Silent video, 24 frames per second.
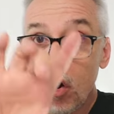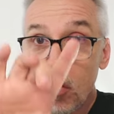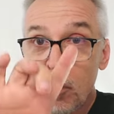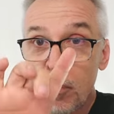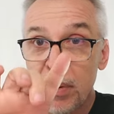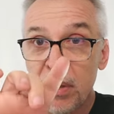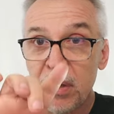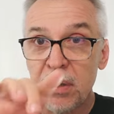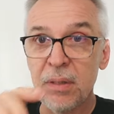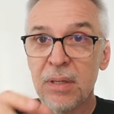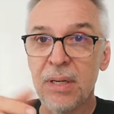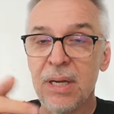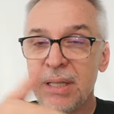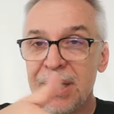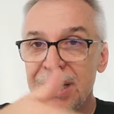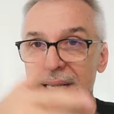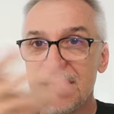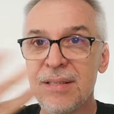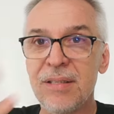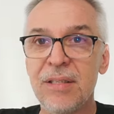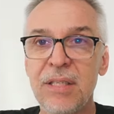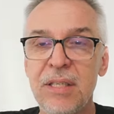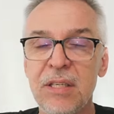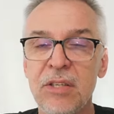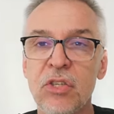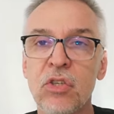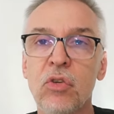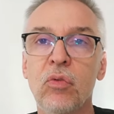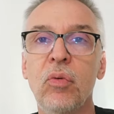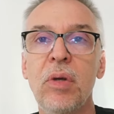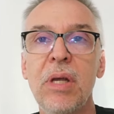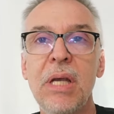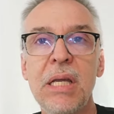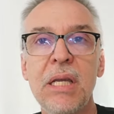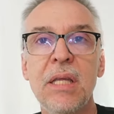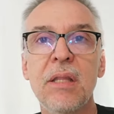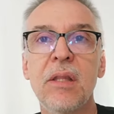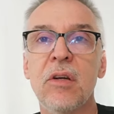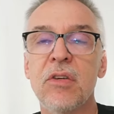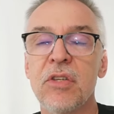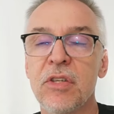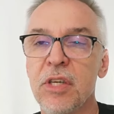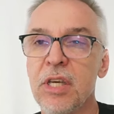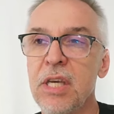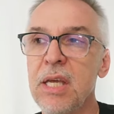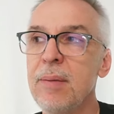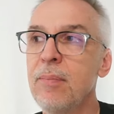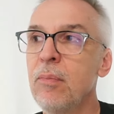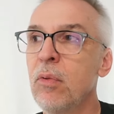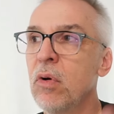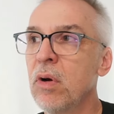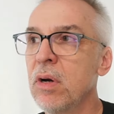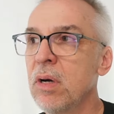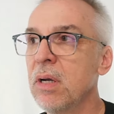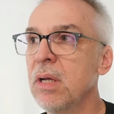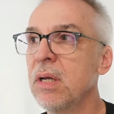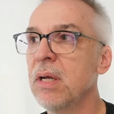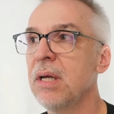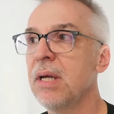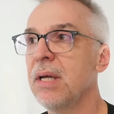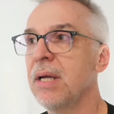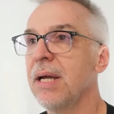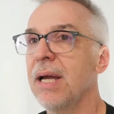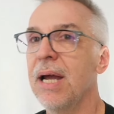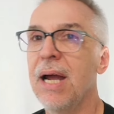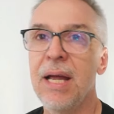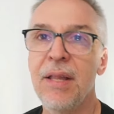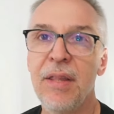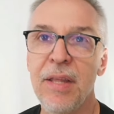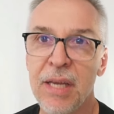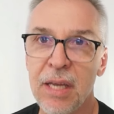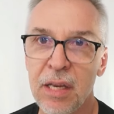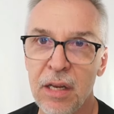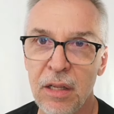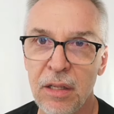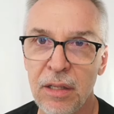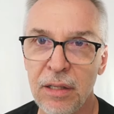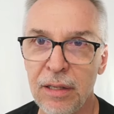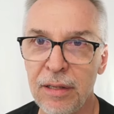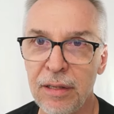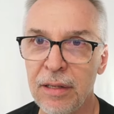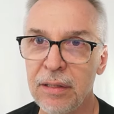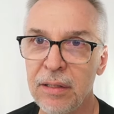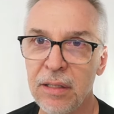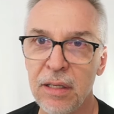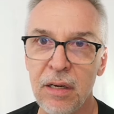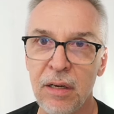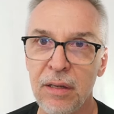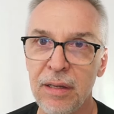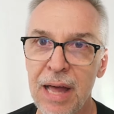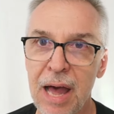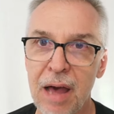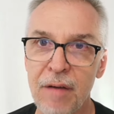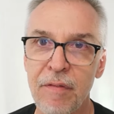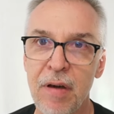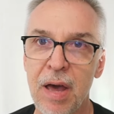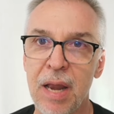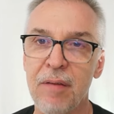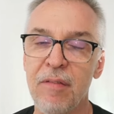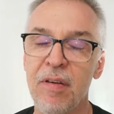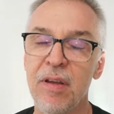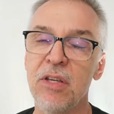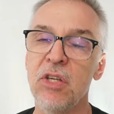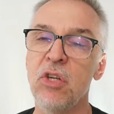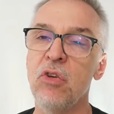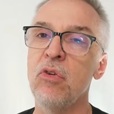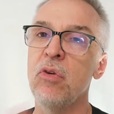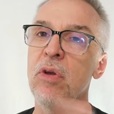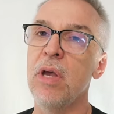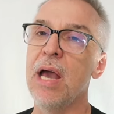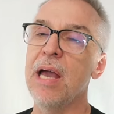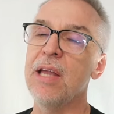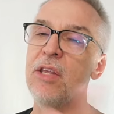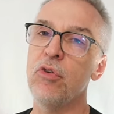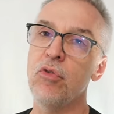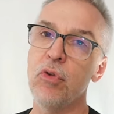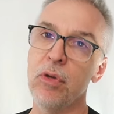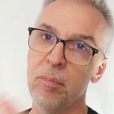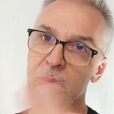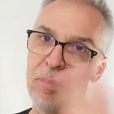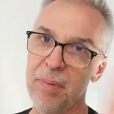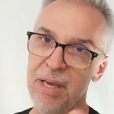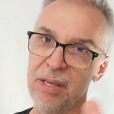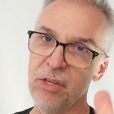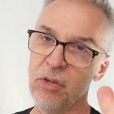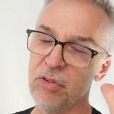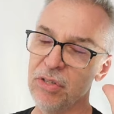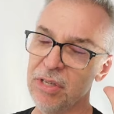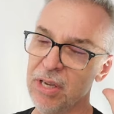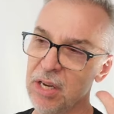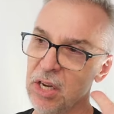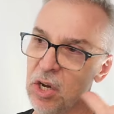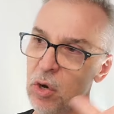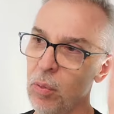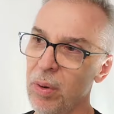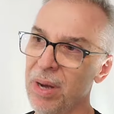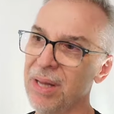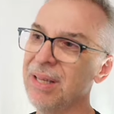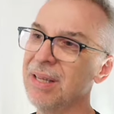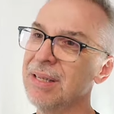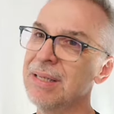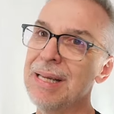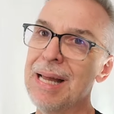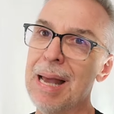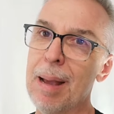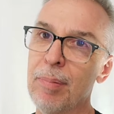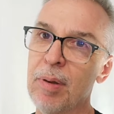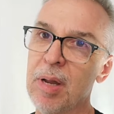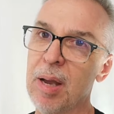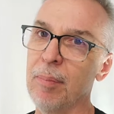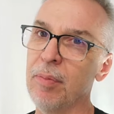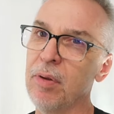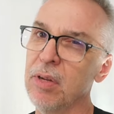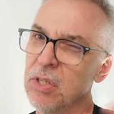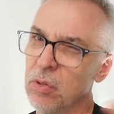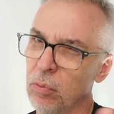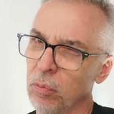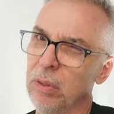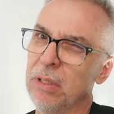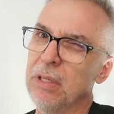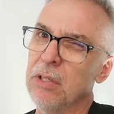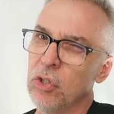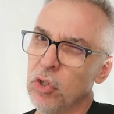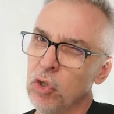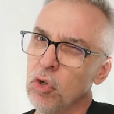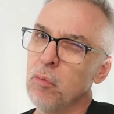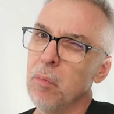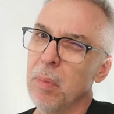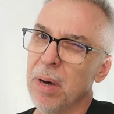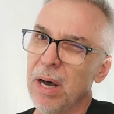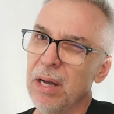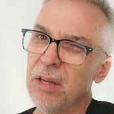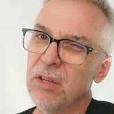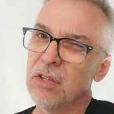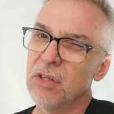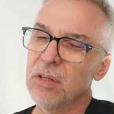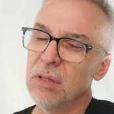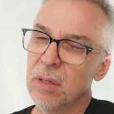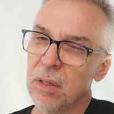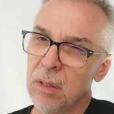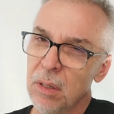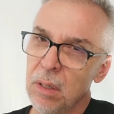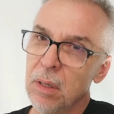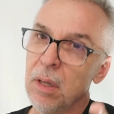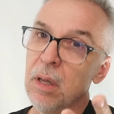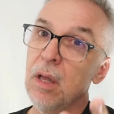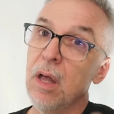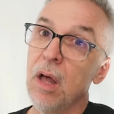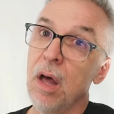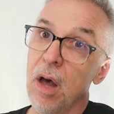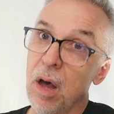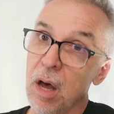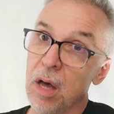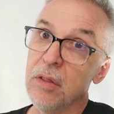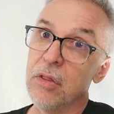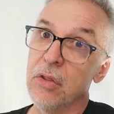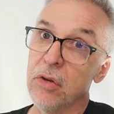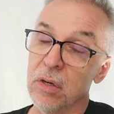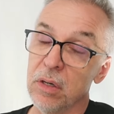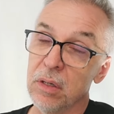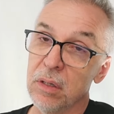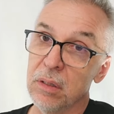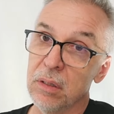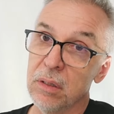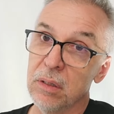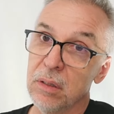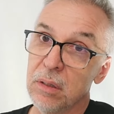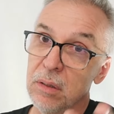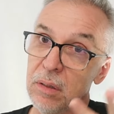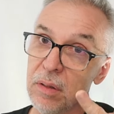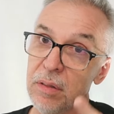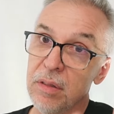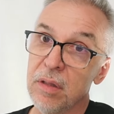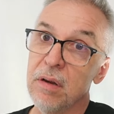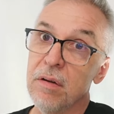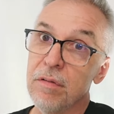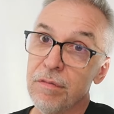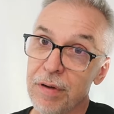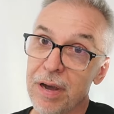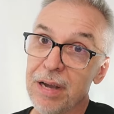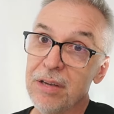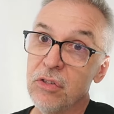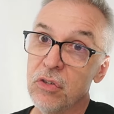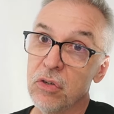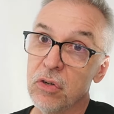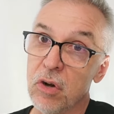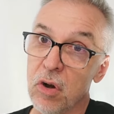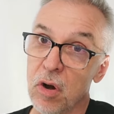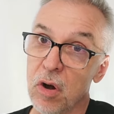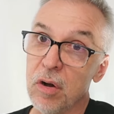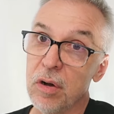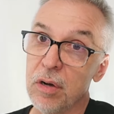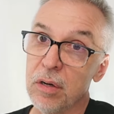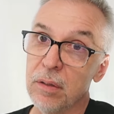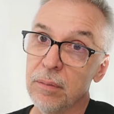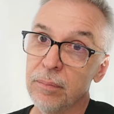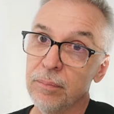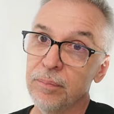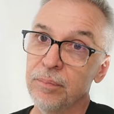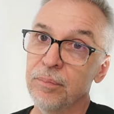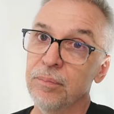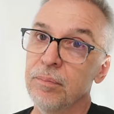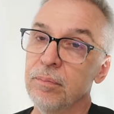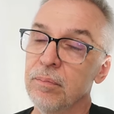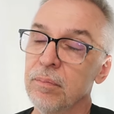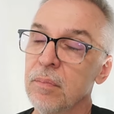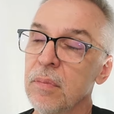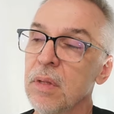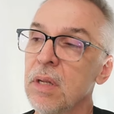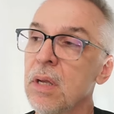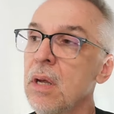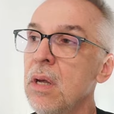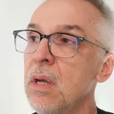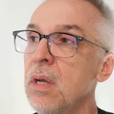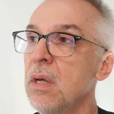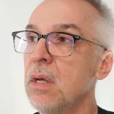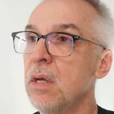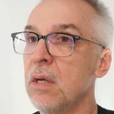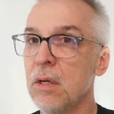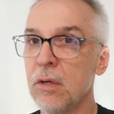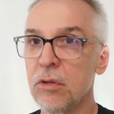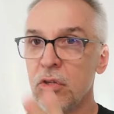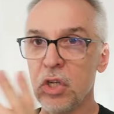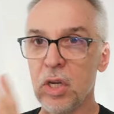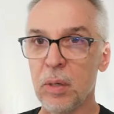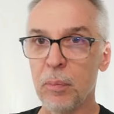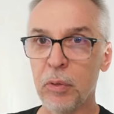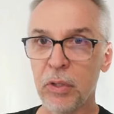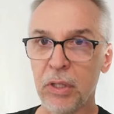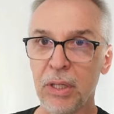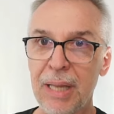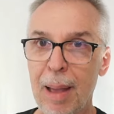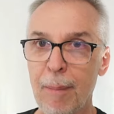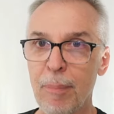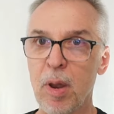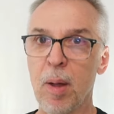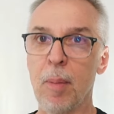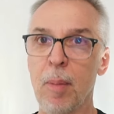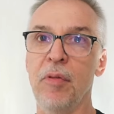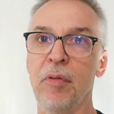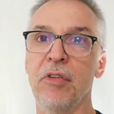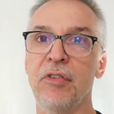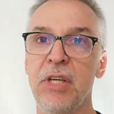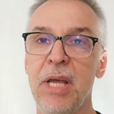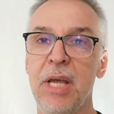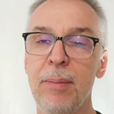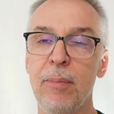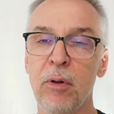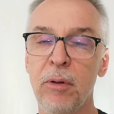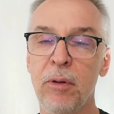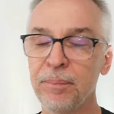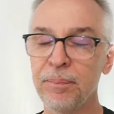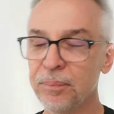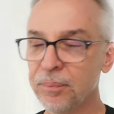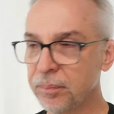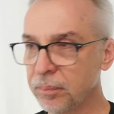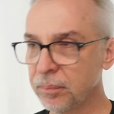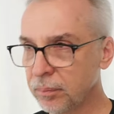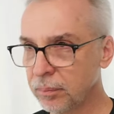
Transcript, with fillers: open and they can see a screen and there's a keyboard and they get a little laugh out of it. And you, and you admit, you say, you know what, this laptop doesn't really do much other than find your card. So you're gonna put the laptop on the table.